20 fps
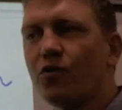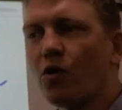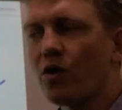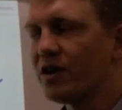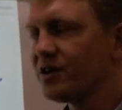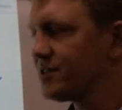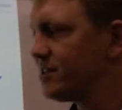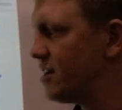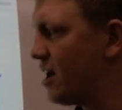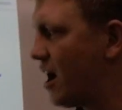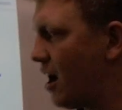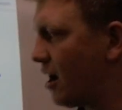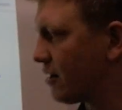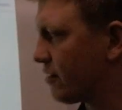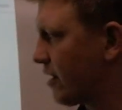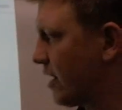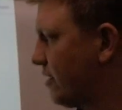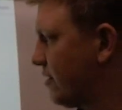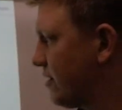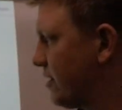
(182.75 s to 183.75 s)
4 is not
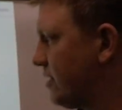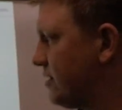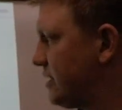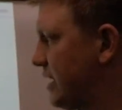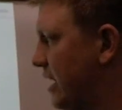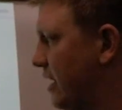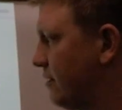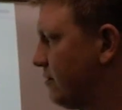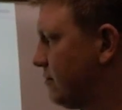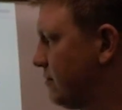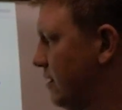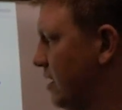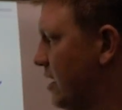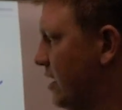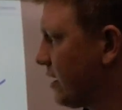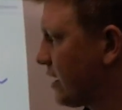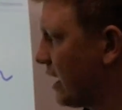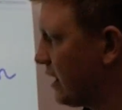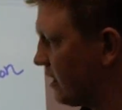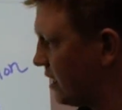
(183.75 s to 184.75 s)
greater than 10.
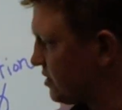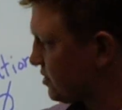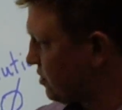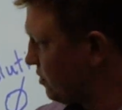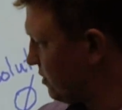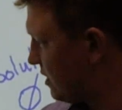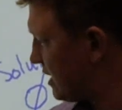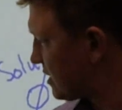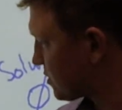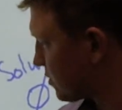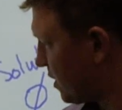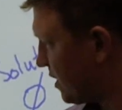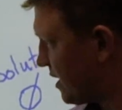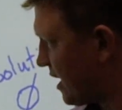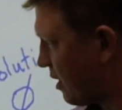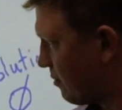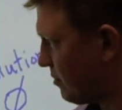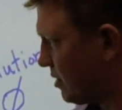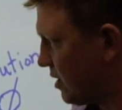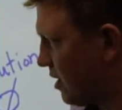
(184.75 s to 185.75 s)
Okay, let's do this one
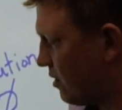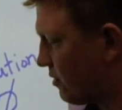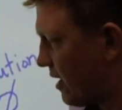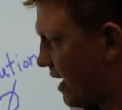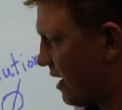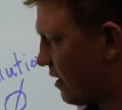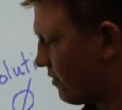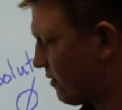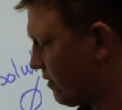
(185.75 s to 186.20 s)
down below, right